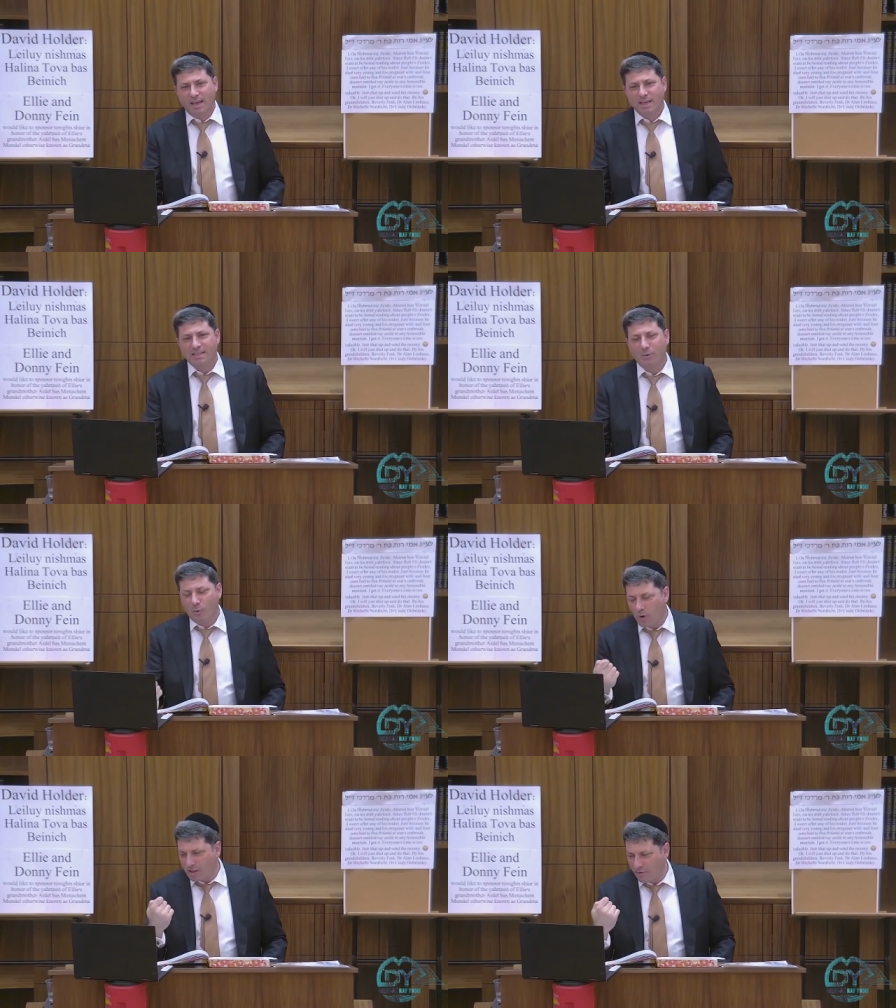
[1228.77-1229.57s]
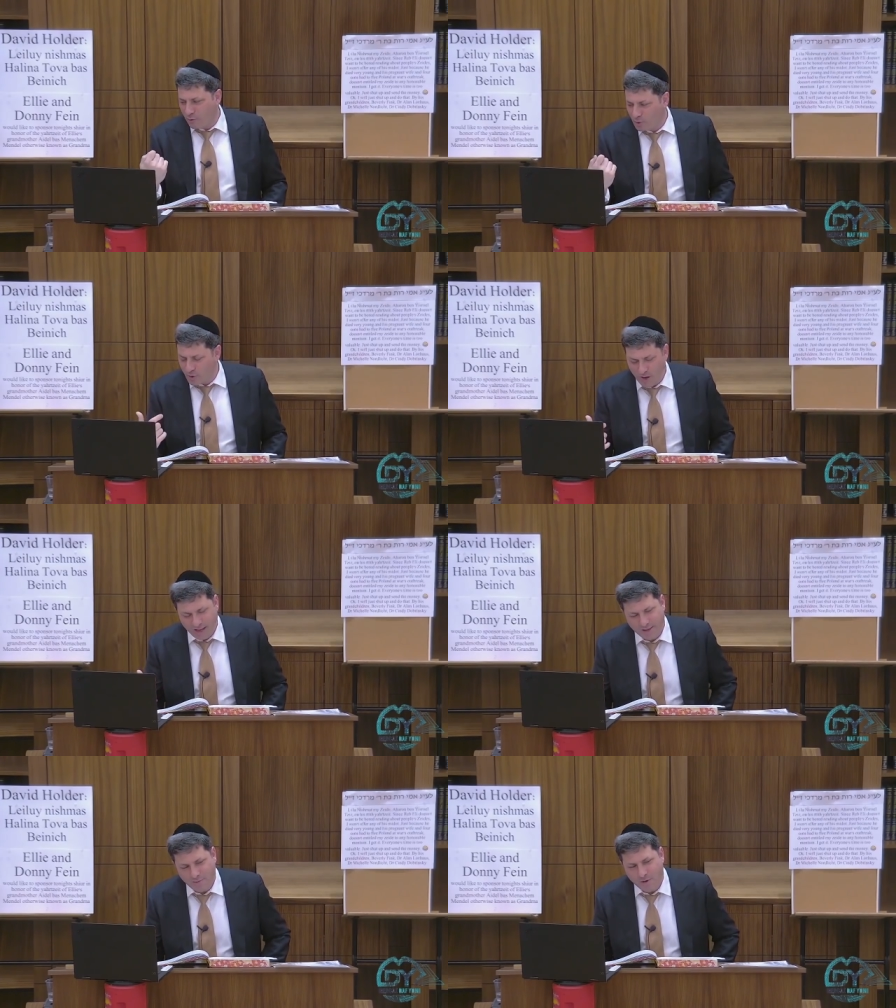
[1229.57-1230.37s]
He said, what food do you
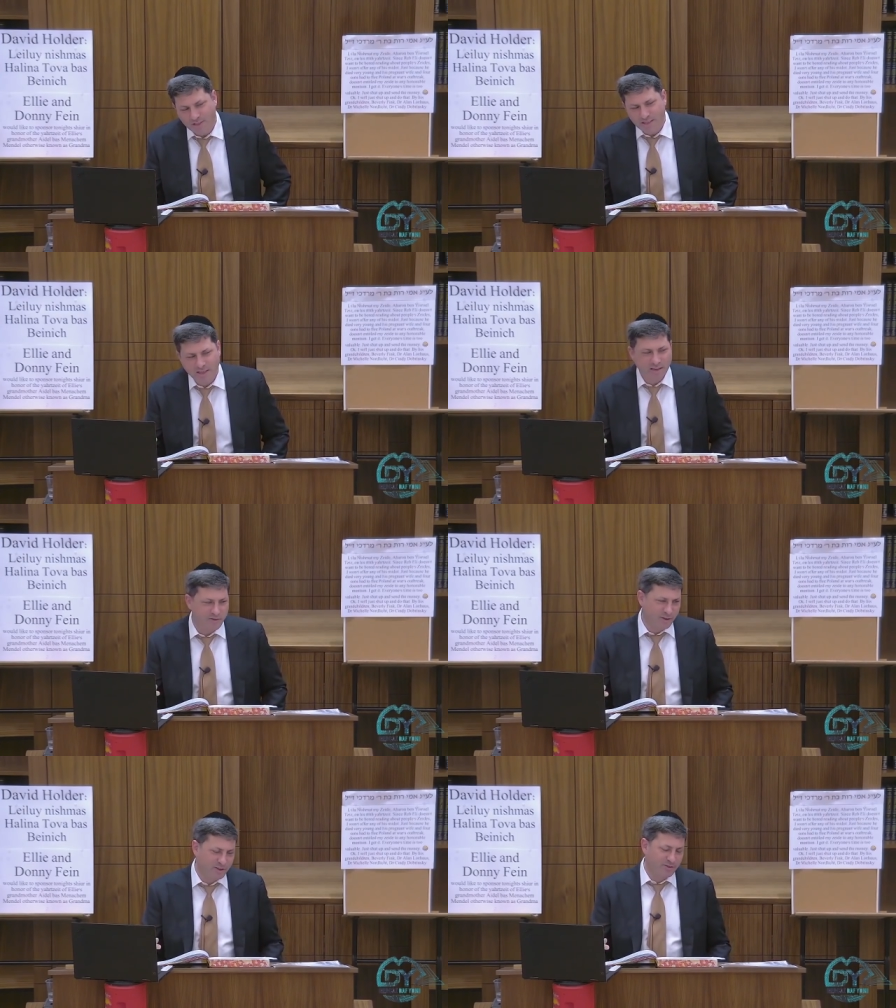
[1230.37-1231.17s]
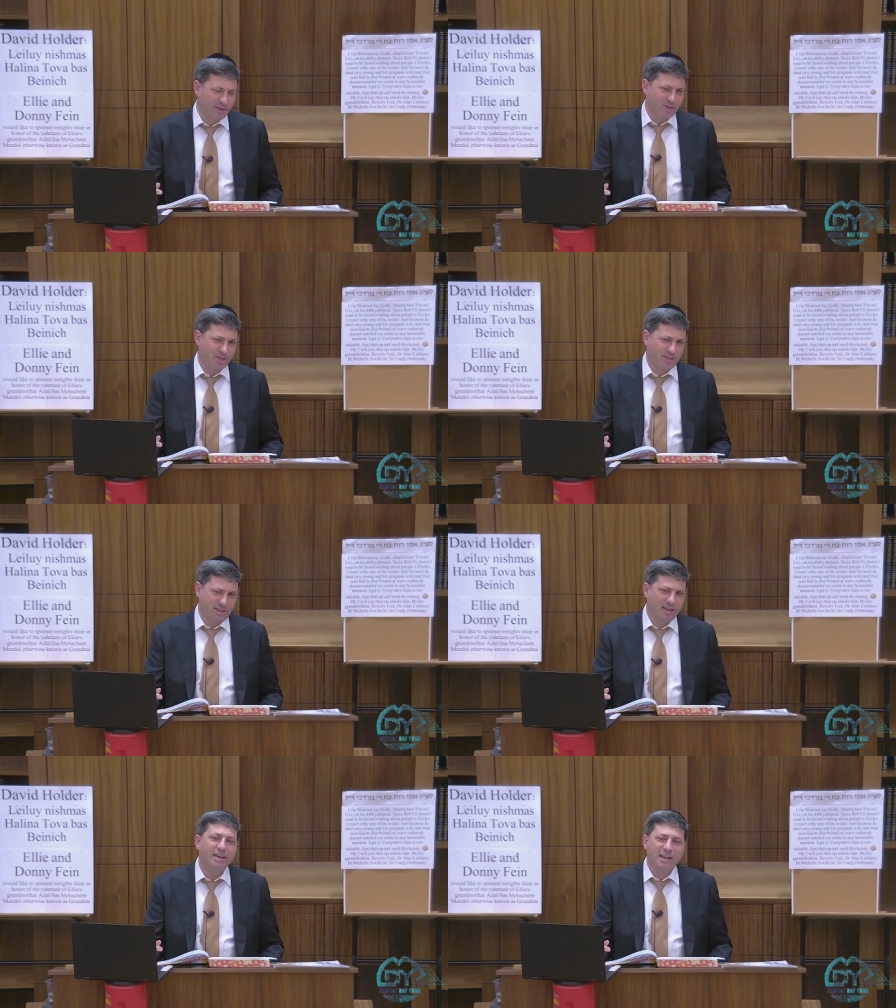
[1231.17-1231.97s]
hate the most? He said, gefilte fish.
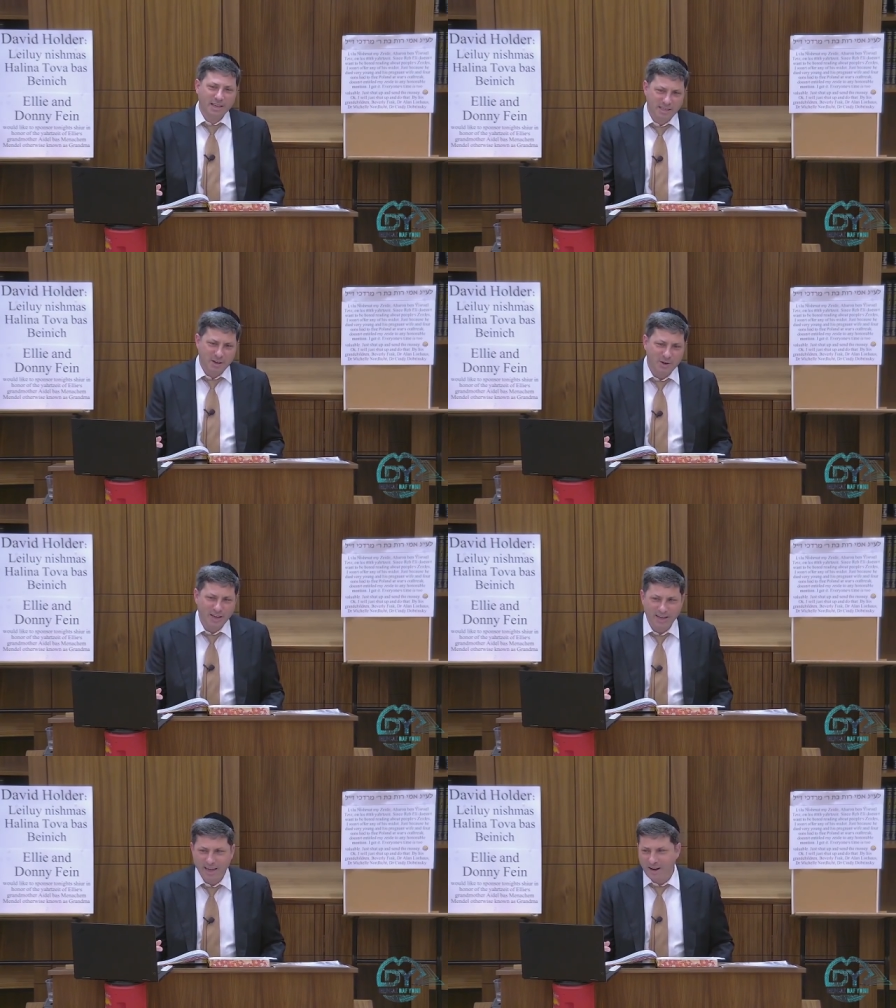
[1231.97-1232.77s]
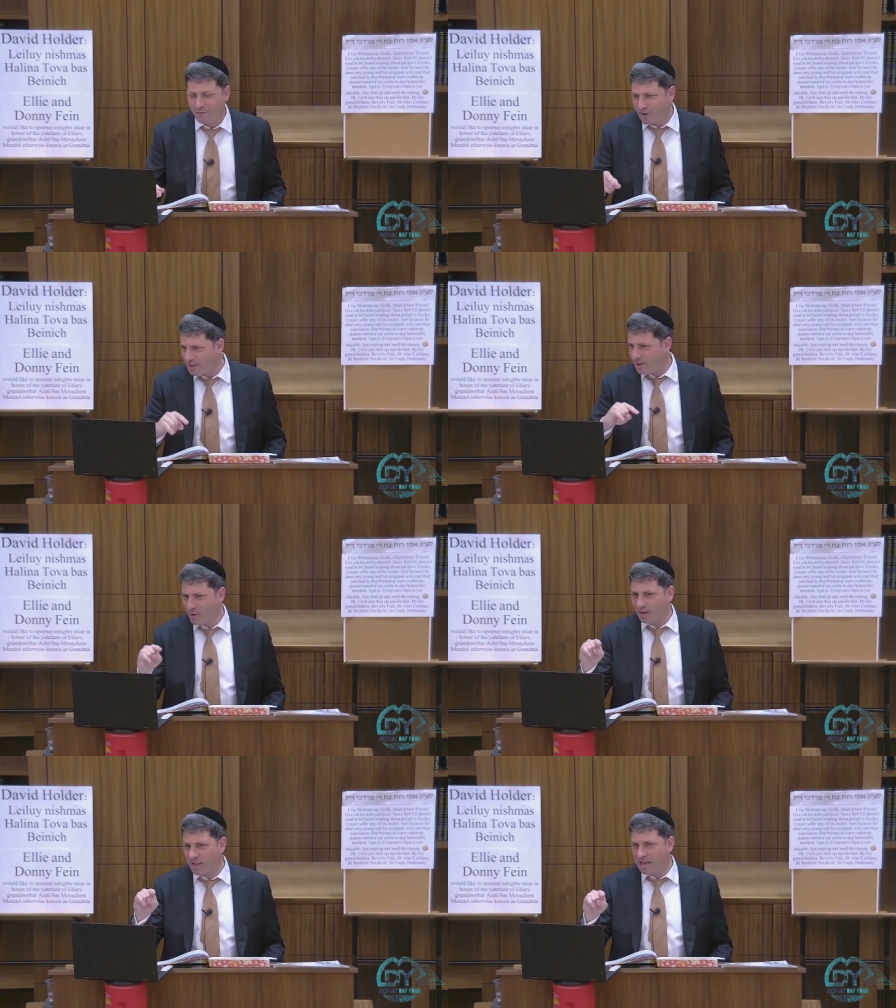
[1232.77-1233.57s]
He said, okay. And in front of the
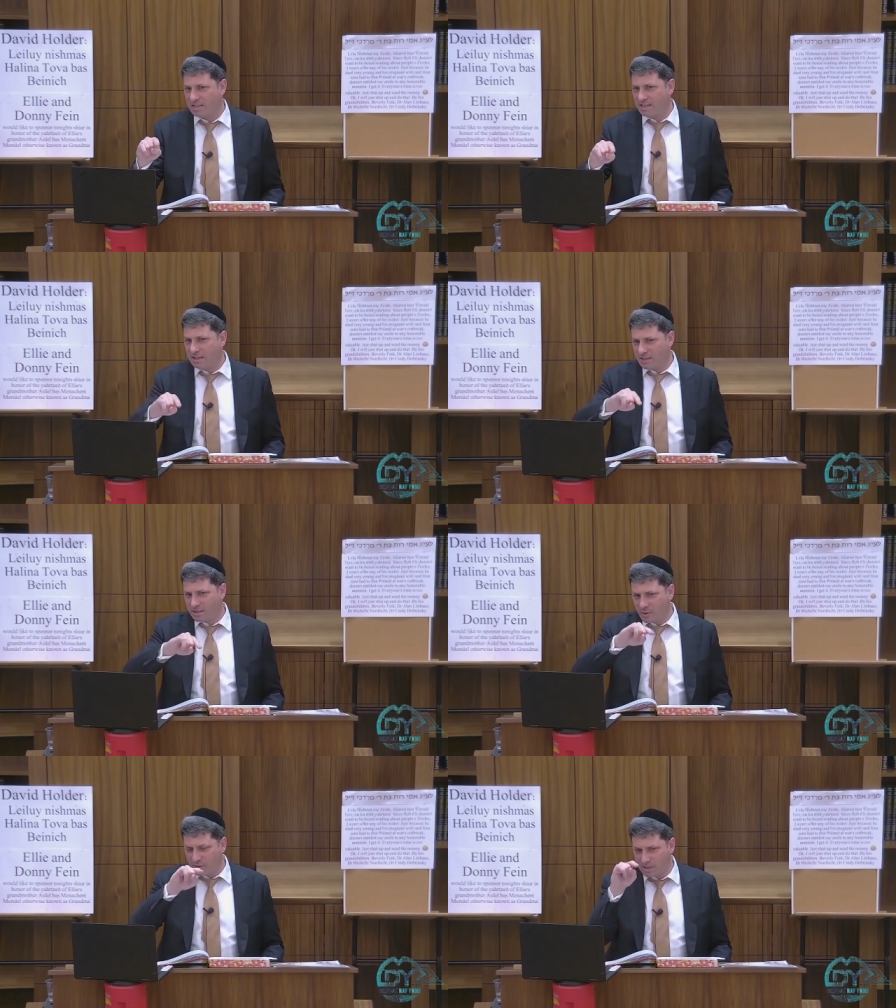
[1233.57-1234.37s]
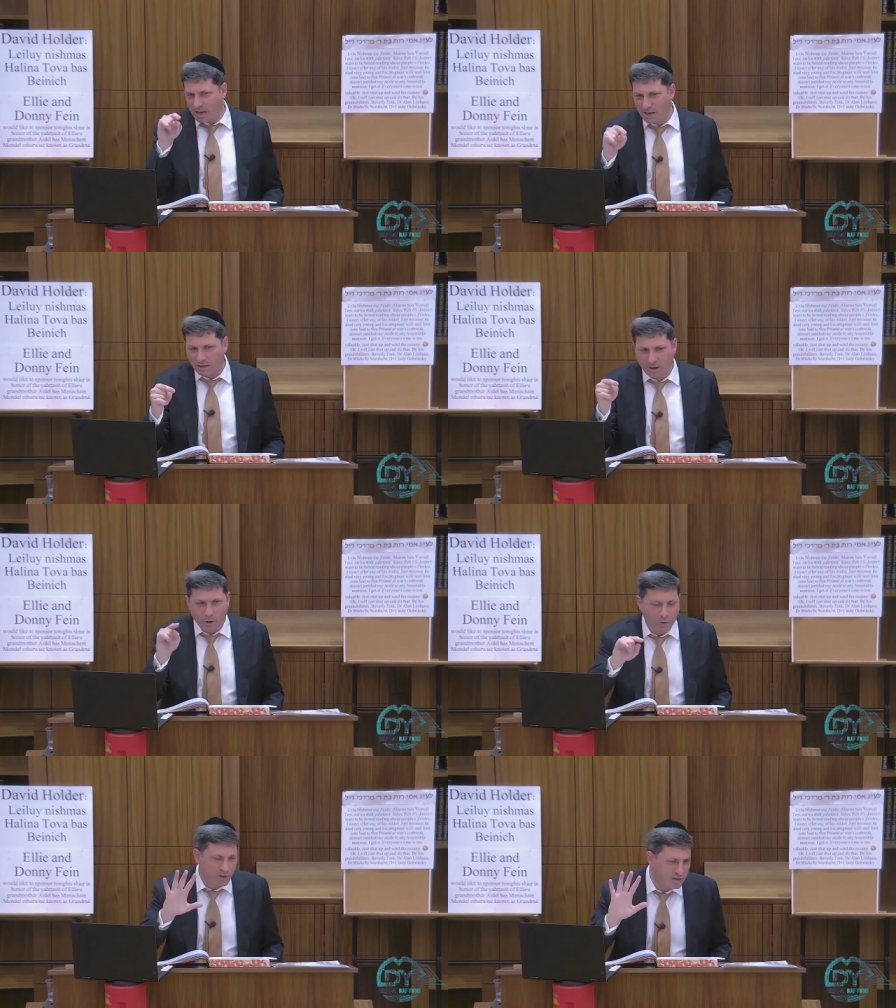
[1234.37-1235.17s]
whole class, he associated
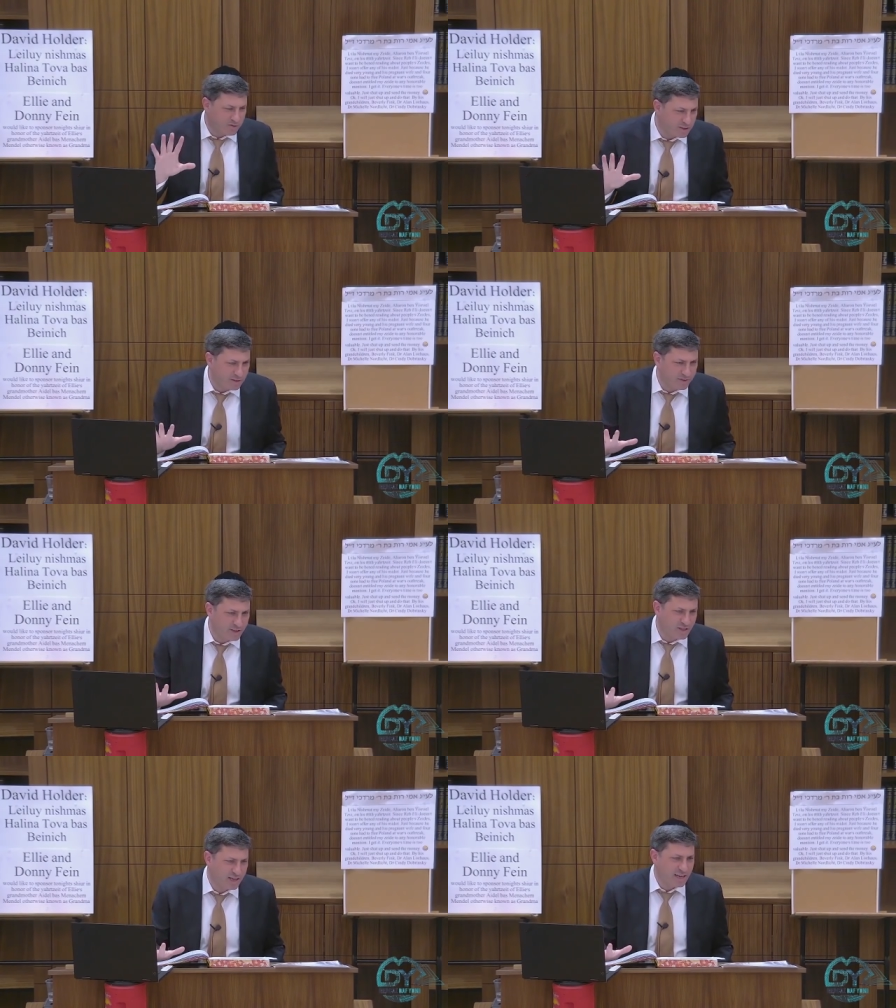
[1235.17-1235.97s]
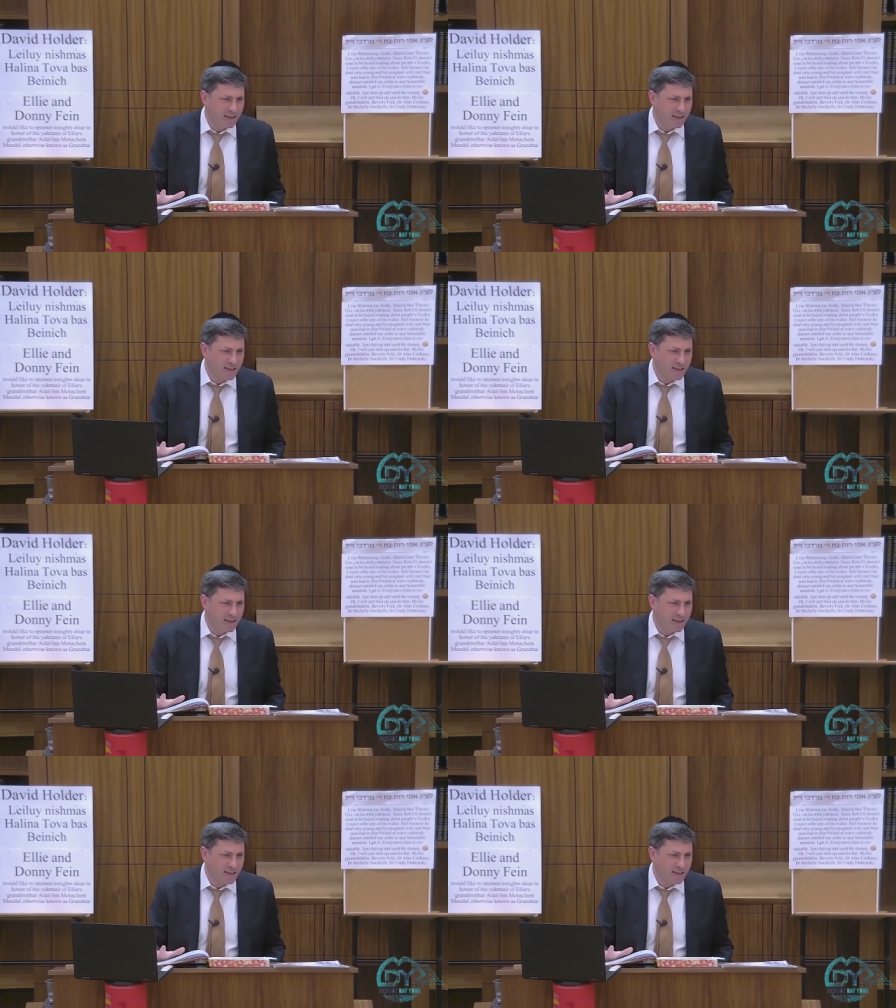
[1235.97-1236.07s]
Coke with gefilte fish.